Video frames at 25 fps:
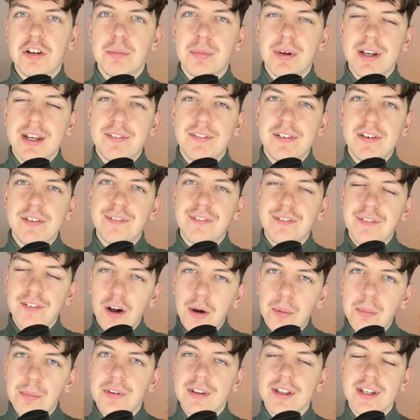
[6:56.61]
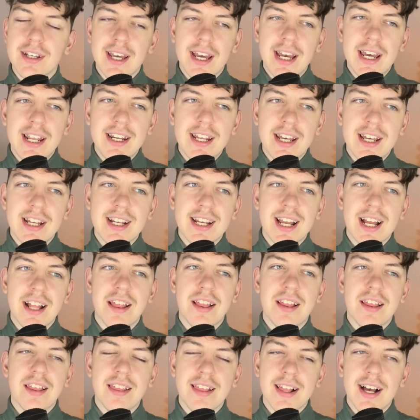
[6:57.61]
but if he flops again and gets
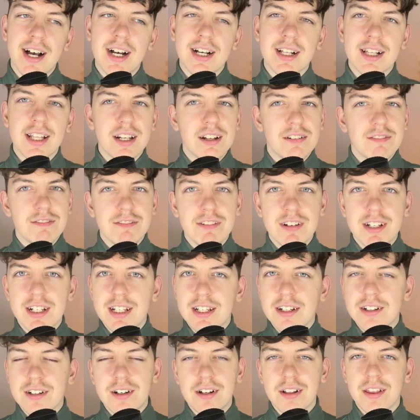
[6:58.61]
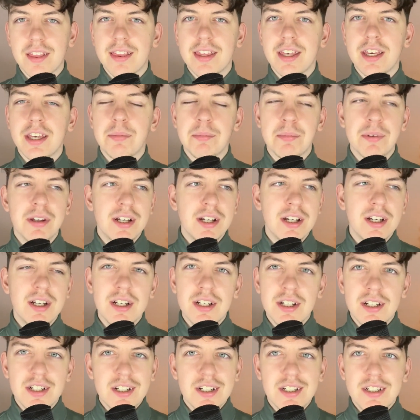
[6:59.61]
the sack, then I really can't see him
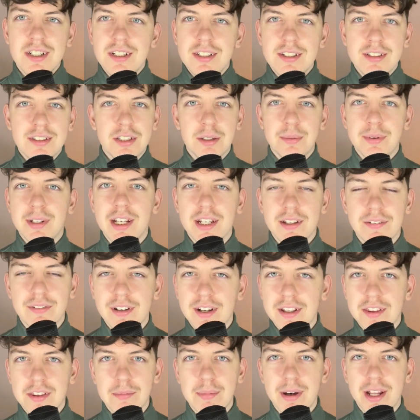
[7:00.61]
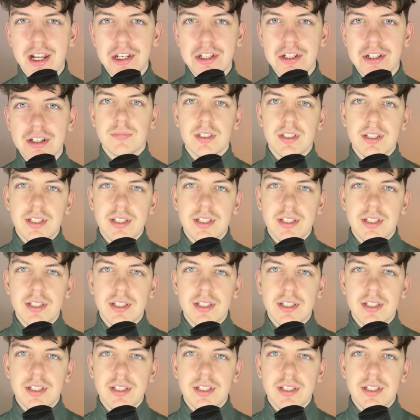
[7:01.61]
doing anything as a manager.